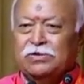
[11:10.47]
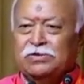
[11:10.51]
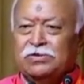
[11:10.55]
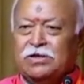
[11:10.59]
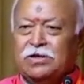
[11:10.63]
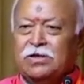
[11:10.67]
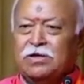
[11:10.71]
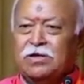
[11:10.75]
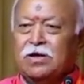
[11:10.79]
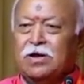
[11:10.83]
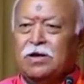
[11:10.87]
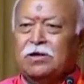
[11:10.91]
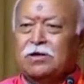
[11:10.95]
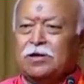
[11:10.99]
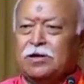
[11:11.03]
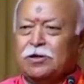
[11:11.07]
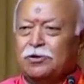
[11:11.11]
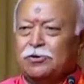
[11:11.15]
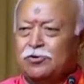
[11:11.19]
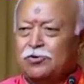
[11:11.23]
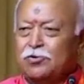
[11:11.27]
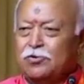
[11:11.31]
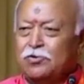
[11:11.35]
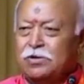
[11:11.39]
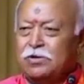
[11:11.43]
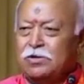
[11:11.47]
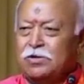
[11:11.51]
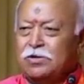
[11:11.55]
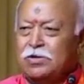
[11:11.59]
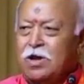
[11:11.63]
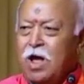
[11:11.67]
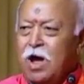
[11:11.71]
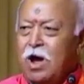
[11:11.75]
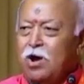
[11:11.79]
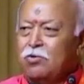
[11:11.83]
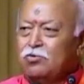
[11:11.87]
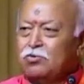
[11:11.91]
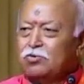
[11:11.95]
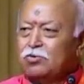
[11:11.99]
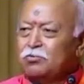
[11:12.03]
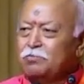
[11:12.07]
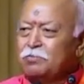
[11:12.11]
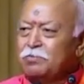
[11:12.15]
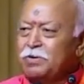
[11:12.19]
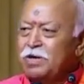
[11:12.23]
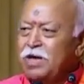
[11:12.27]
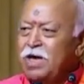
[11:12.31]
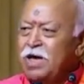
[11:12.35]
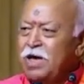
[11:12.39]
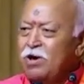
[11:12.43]
to a single conclusion how
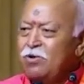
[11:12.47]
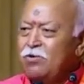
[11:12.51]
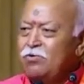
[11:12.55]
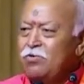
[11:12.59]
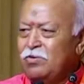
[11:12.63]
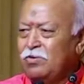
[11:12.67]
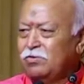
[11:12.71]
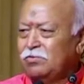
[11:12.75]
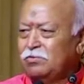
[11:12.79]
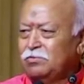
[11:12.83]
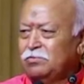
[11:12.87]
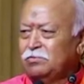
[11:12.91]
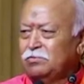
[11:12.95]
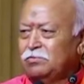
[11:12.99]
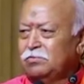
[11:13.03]
to behave.